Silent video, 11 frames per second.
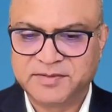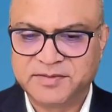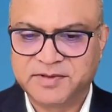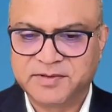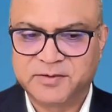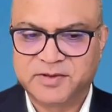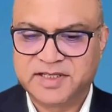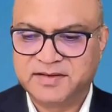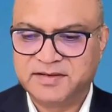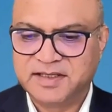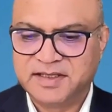People who
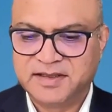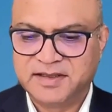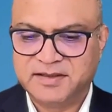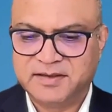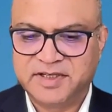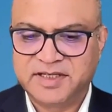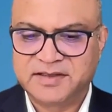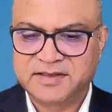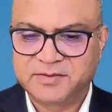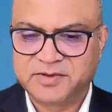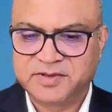are in the
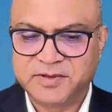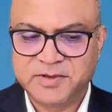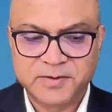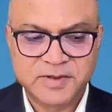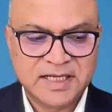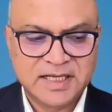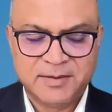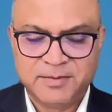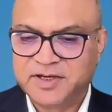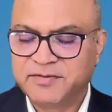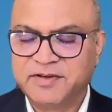Americas would know.
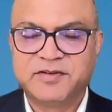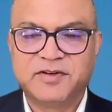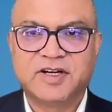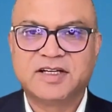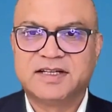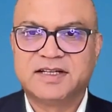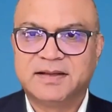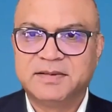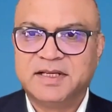But we've got